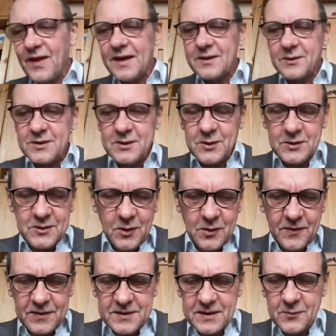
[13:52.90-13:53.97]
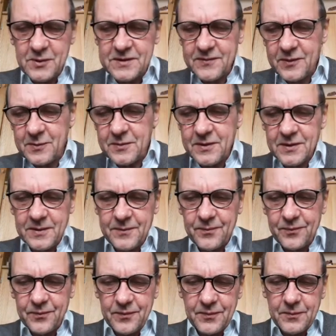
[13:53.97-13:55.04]
It's a song, I think it was
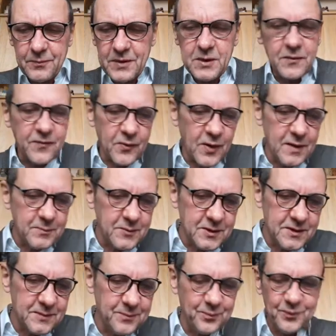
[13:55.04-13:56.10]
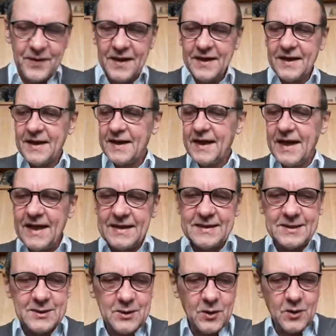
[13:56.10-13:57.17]
from Peter Frampton. And
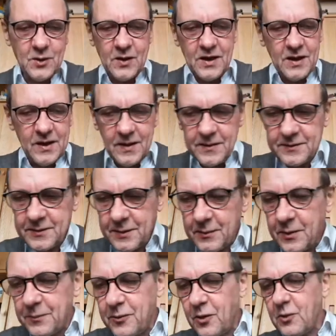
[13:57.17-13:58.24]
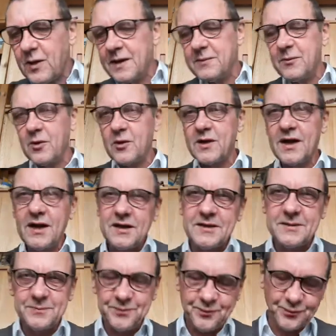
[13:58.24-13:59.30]
so I'm going to pull one more card
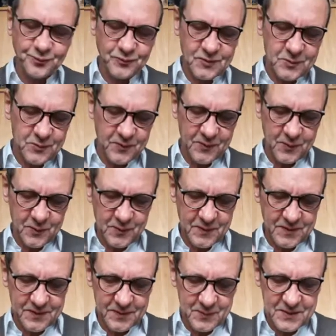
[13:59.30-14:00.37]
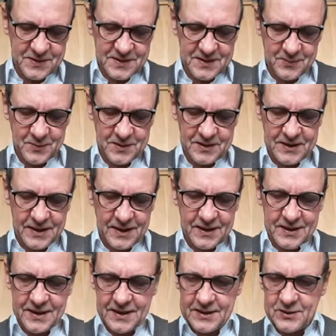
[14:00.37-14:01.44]
to see what the
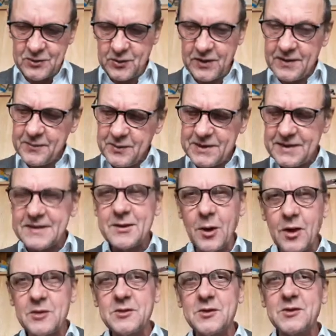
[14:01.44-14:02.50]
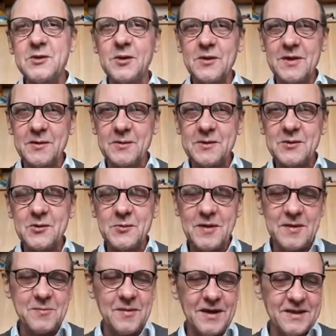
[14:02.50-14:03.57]
Archangel. And what's this other song that went through
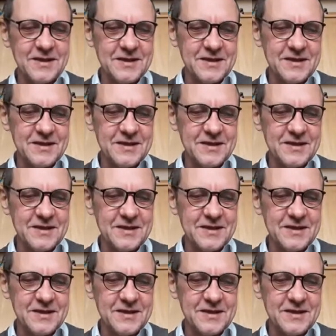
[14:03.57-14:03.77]
my mind